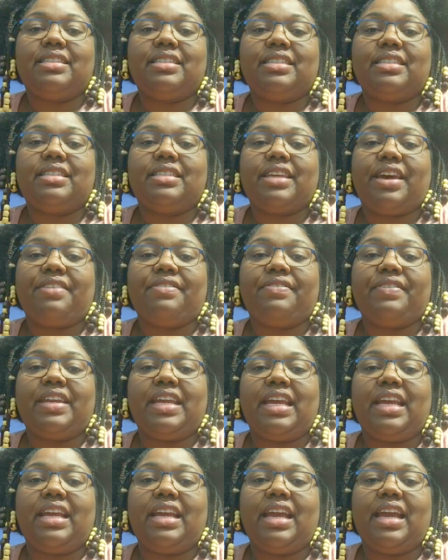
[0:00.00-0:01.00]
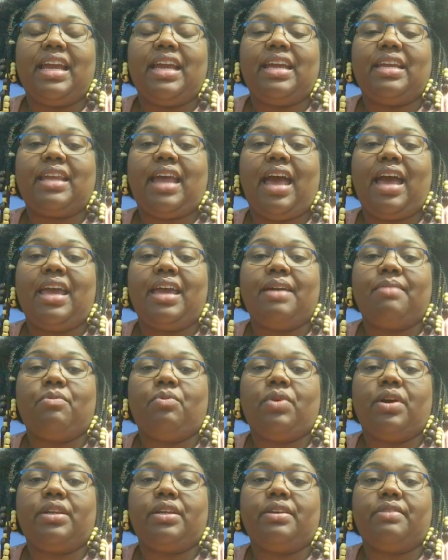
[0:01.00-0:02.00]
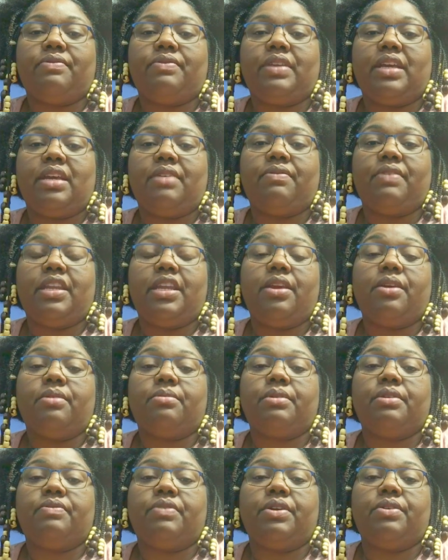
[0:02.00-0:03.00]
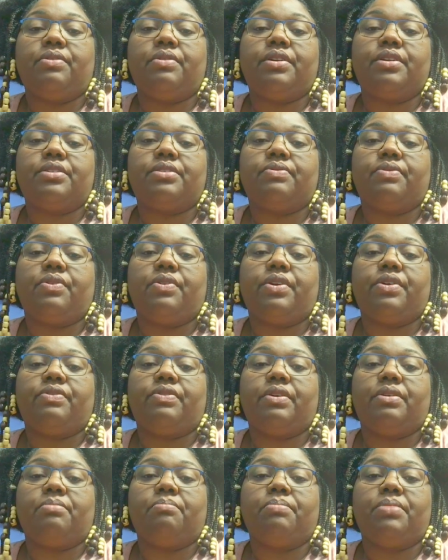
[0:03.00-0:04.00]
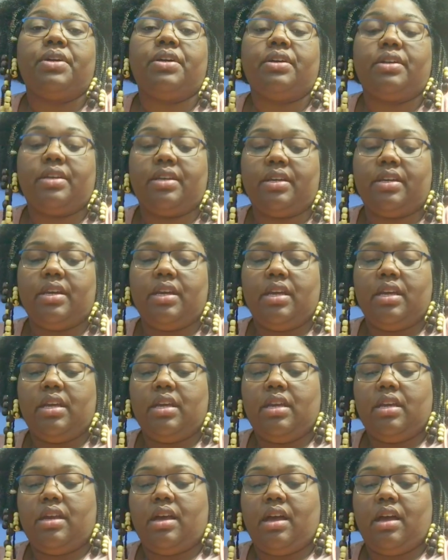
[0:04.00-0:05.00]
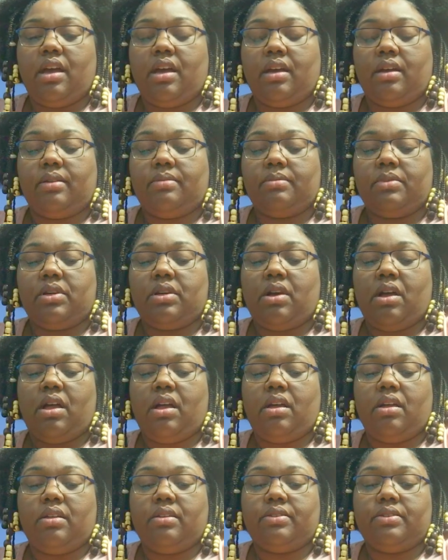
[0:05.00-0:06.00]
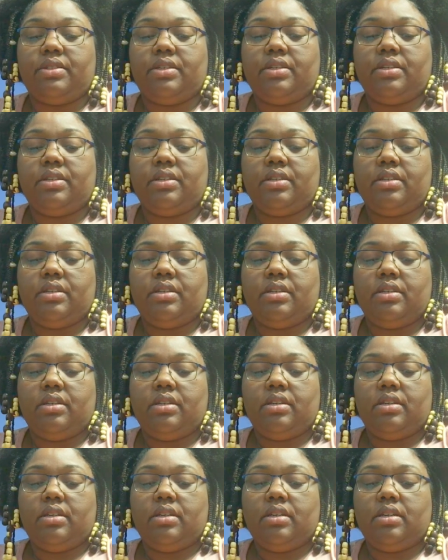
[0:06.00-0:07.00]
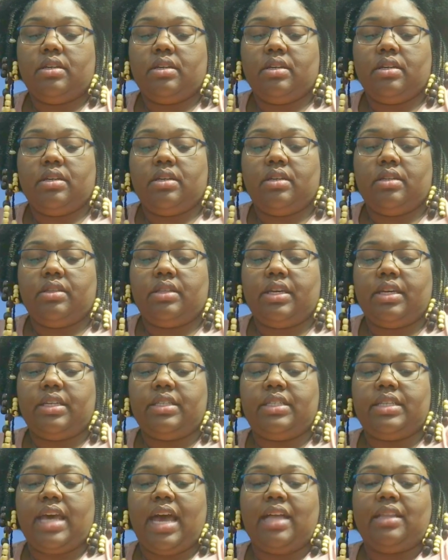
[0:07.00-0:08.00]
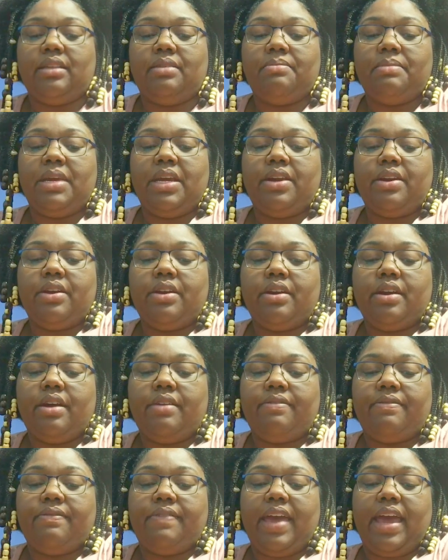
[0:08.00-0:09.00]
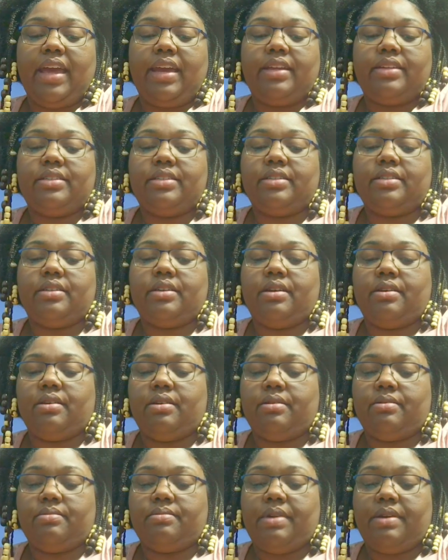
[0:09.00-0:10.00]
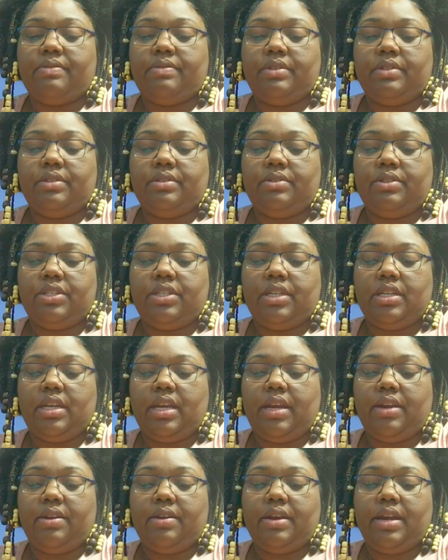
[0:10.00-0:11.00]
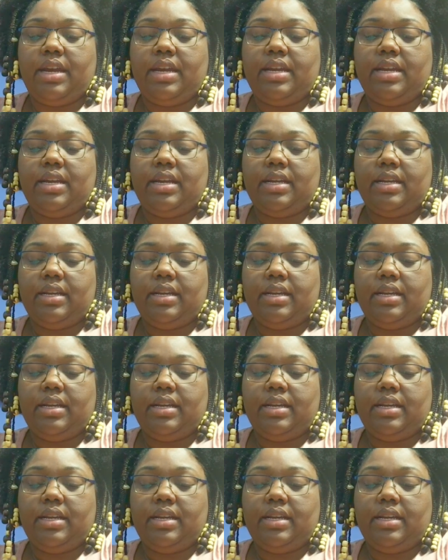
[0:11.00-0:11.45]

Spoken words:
is Stephanie, and I am one of the video reviewers for the book called The Telomere Effect, a revolutionary